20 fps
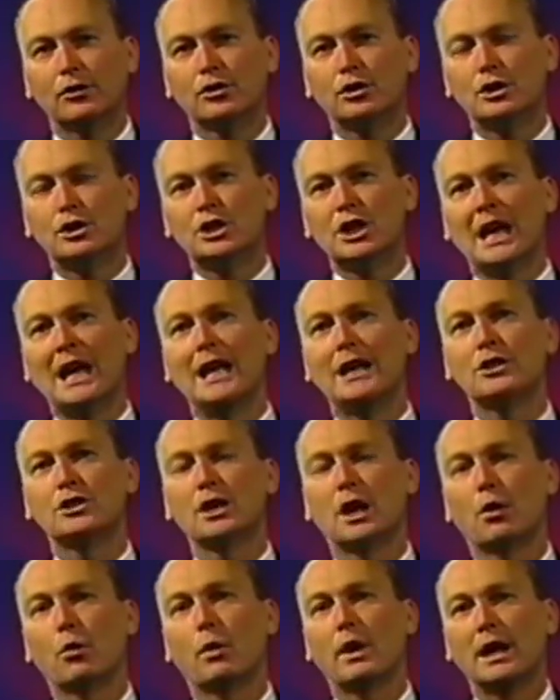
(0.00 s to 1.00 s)
to change
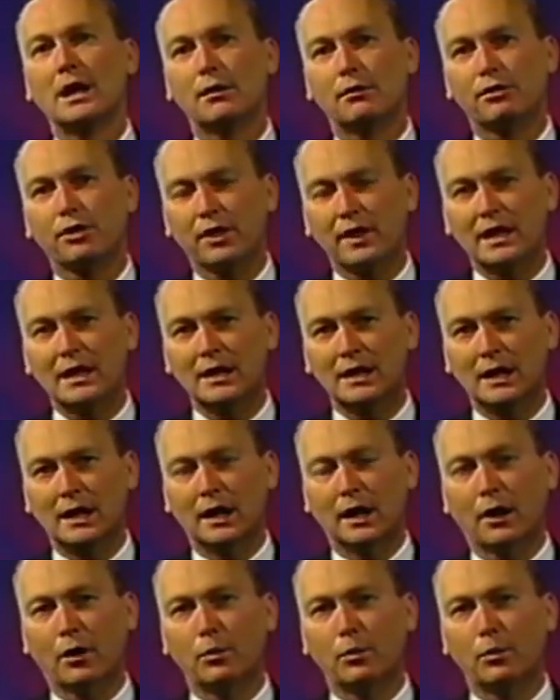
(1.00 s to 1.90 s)
our way of thinking